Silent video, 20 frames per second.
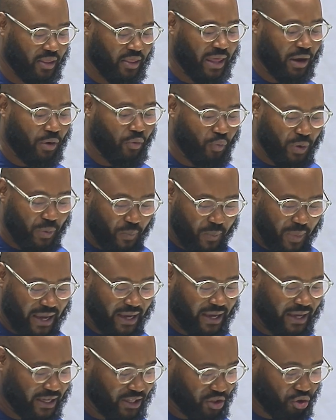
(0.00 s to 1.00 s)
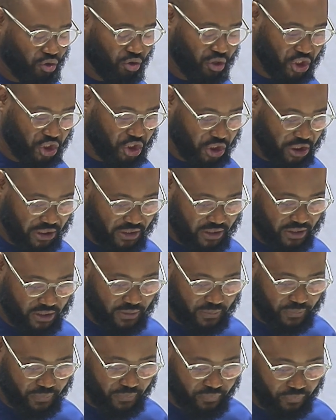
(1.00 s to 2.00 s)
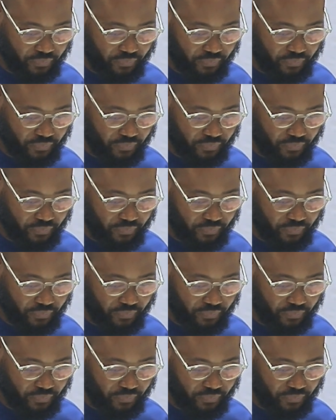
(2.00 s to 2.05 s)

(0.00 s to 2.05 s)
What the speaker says: that we make as Christians.